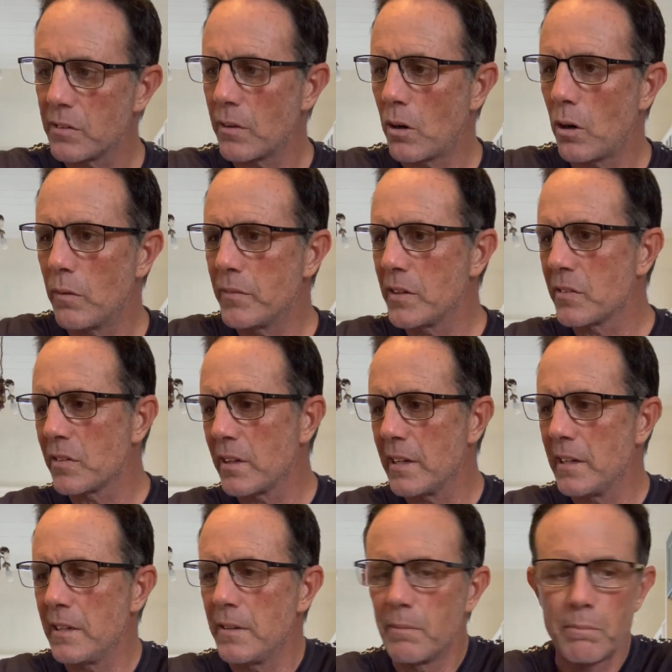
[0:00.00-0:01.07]

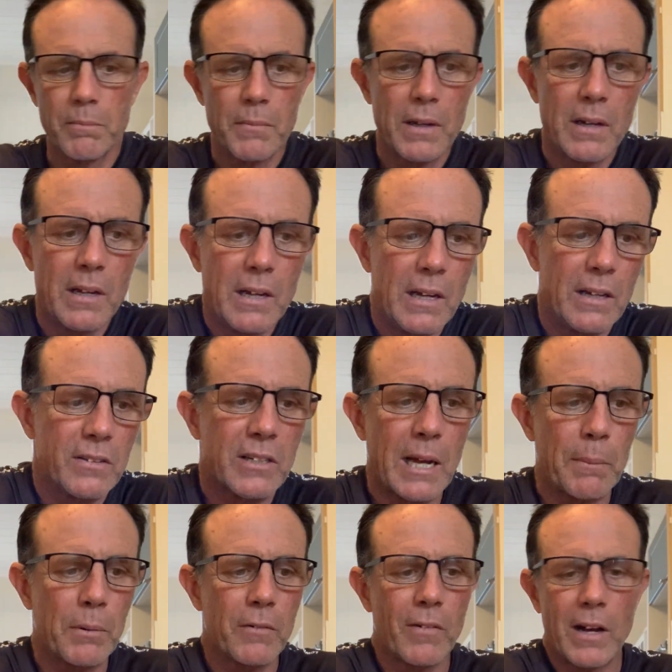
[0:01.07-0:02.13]
Obviously, there's a couple of